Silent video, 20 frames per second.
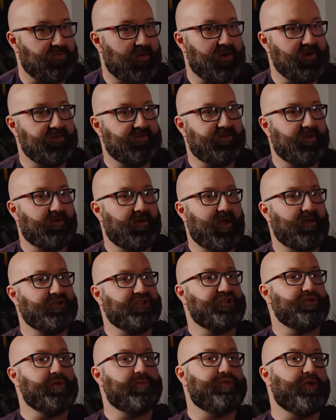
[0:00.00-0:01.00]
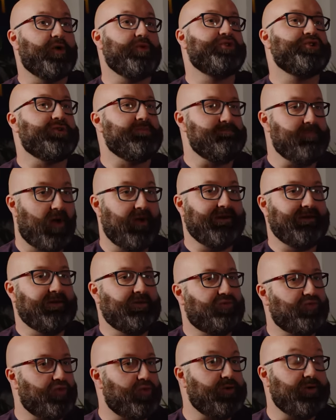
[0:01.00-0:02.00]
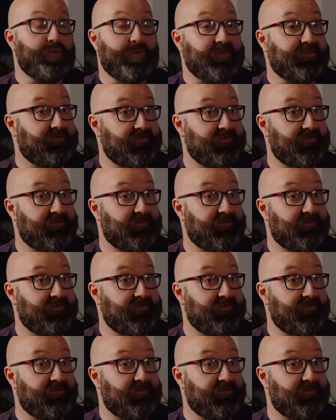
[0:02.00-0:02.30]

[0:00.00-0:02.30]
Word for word: right? So how did you approach combining Troy with